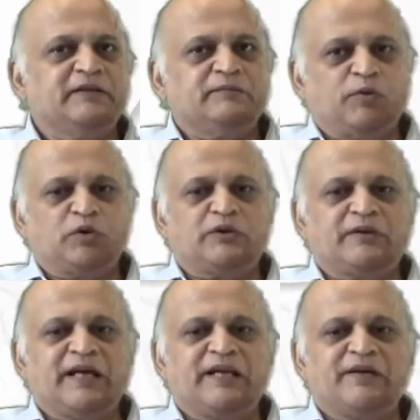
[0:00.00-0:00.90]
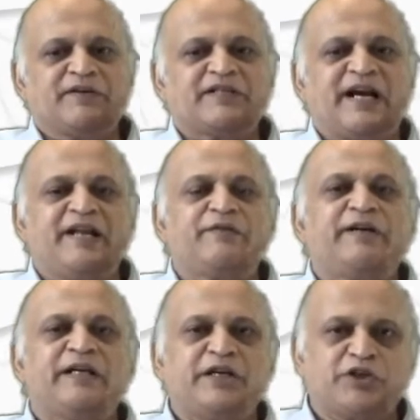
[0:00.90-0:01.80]
Both can give us
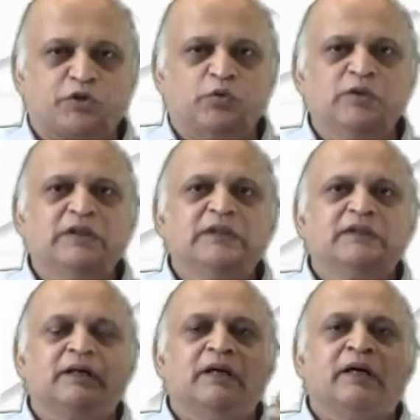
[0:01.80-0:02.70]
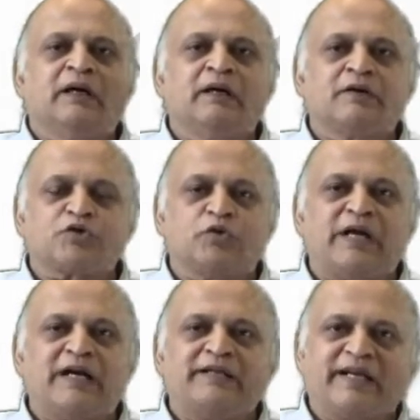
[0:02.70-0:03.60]
adequate tissue so
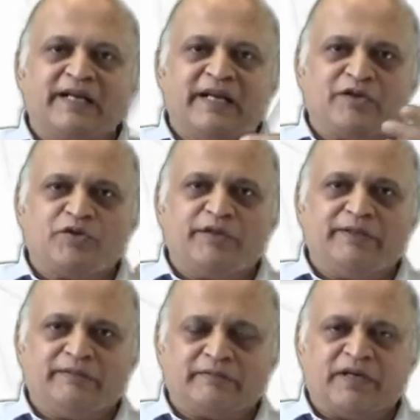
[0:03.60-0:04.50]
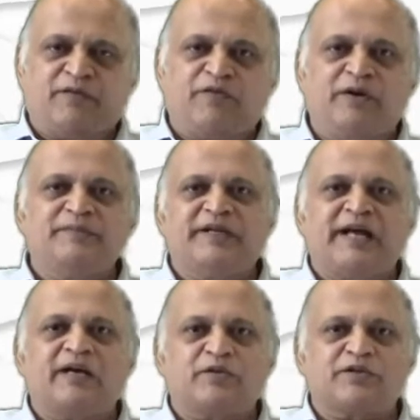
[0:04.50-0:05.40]
that they can actually confirm the
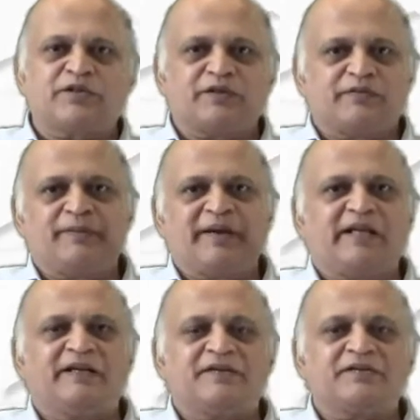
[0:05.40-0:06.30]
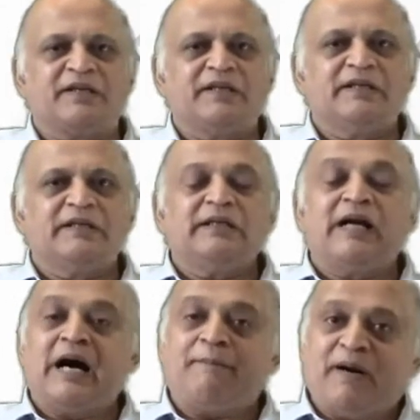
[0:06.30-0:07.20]
diagnosis of the malignancy.
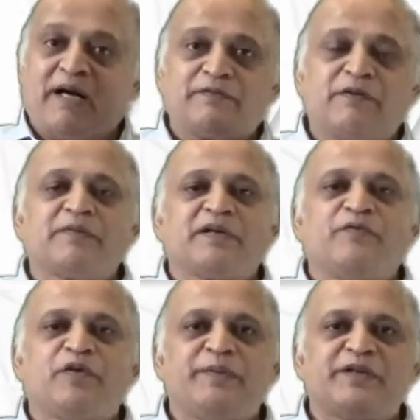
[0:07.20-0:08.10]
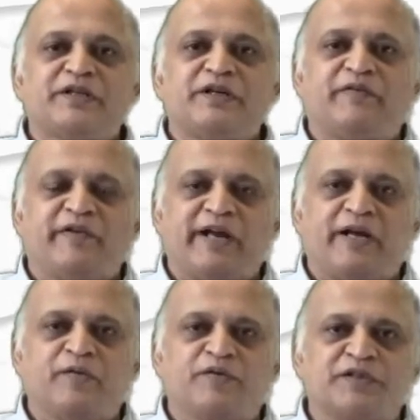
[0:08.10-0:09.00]
Apart from confirmation of a
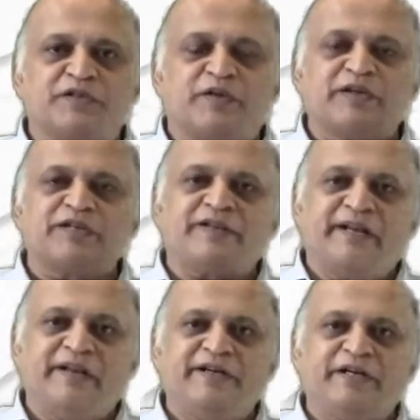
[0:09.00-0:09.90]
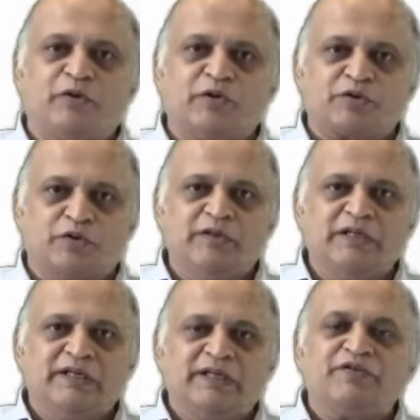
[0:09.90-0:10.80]
diagnosis, what is relevant also
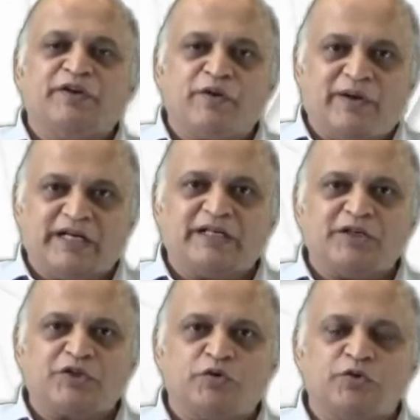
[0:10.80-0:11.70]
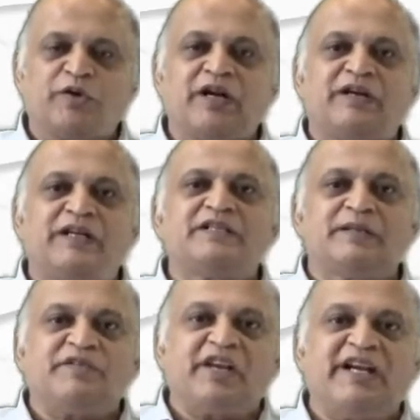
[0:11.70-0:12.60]
is when you get a tissue, you can run
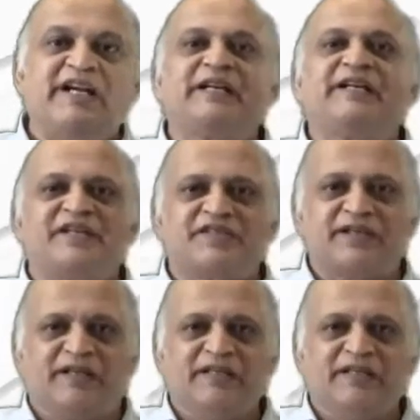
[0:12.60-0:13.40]
some genetic testing.